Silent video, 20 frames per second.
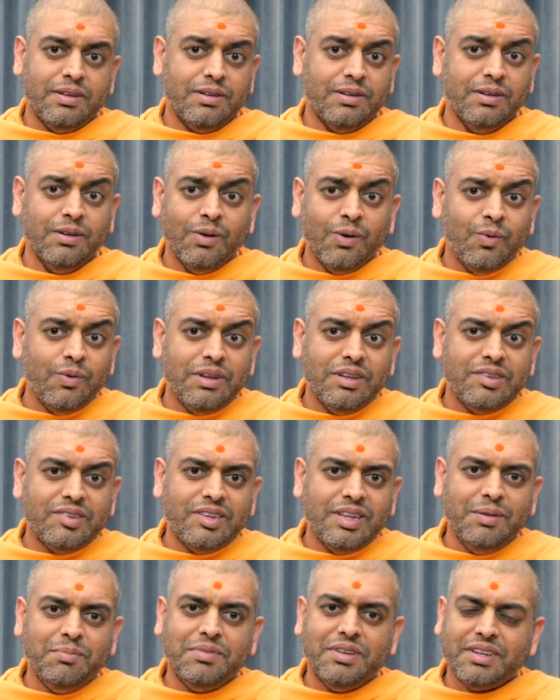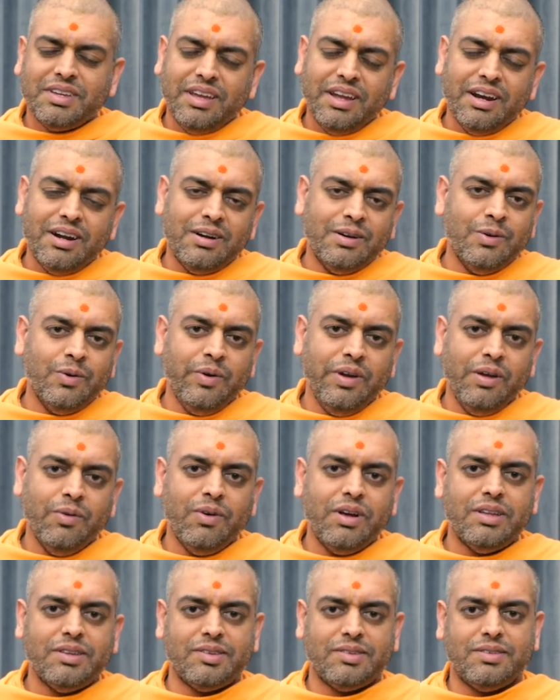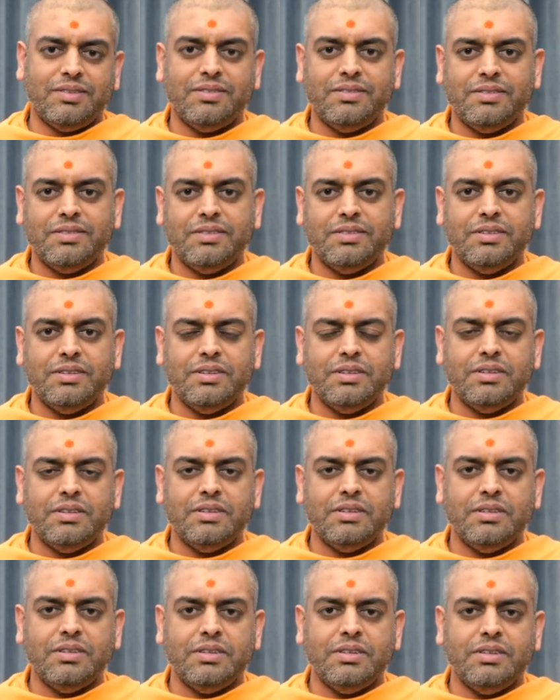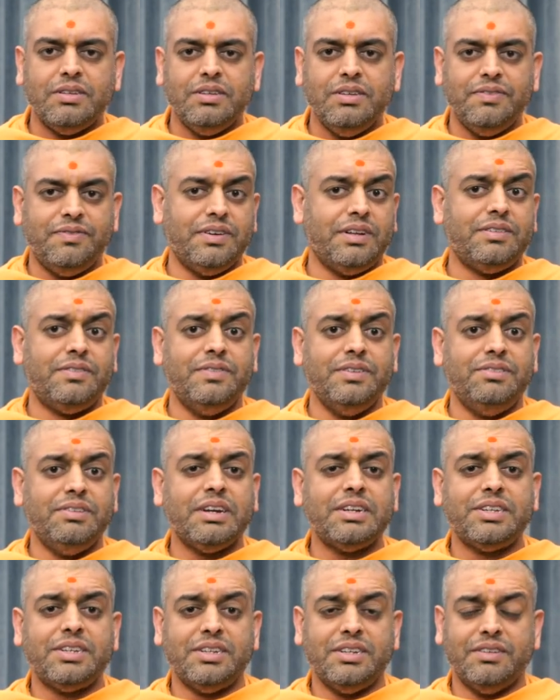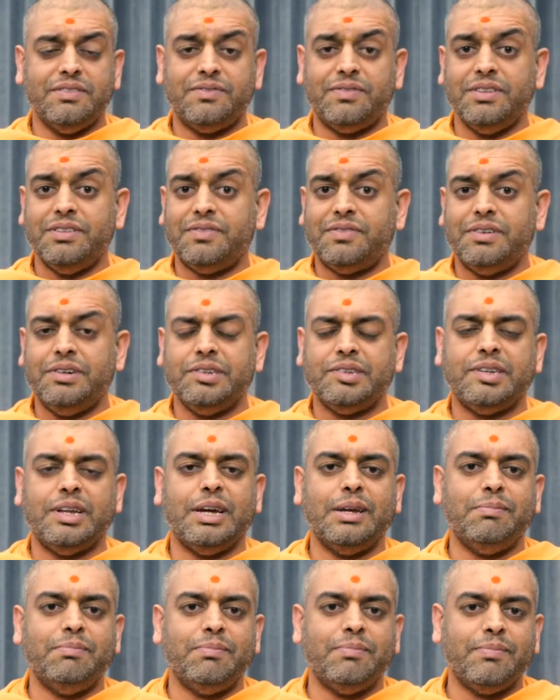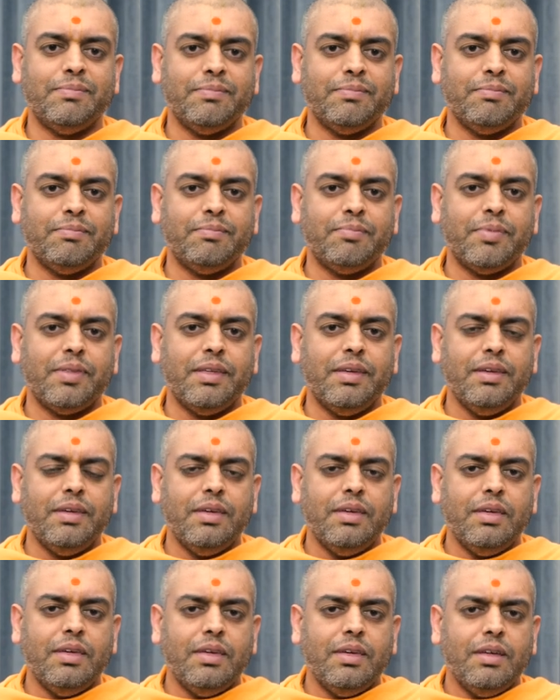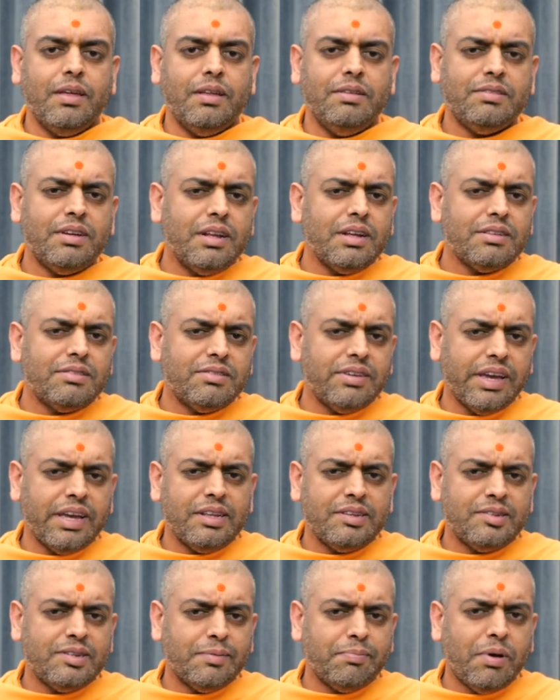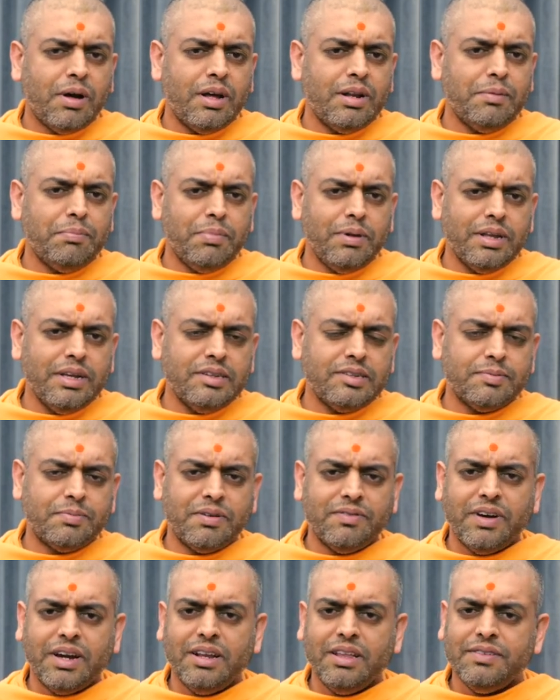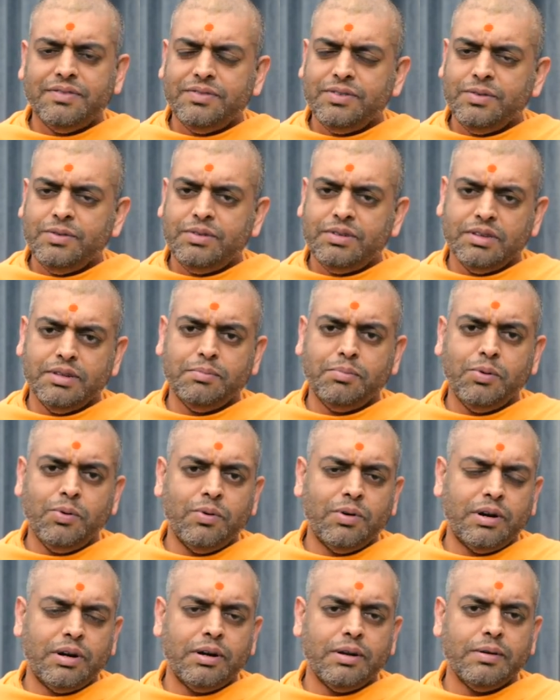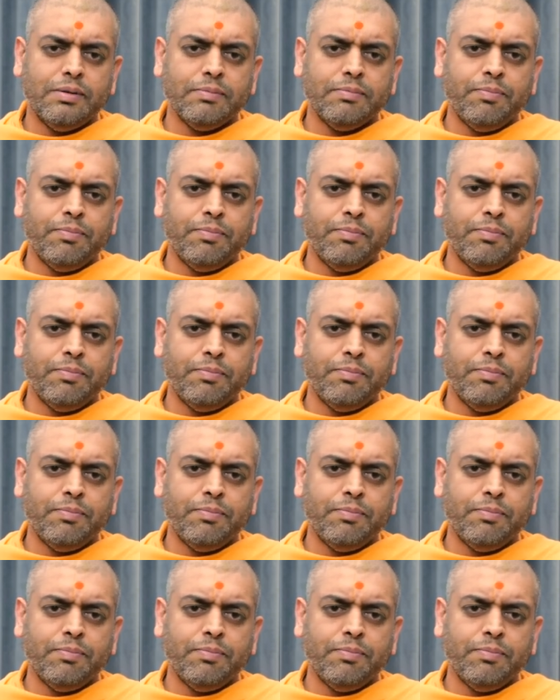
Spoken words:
No one seemed to care who he was. He felt rejection for the first time. Janak chanced upon a place providing food to the poor.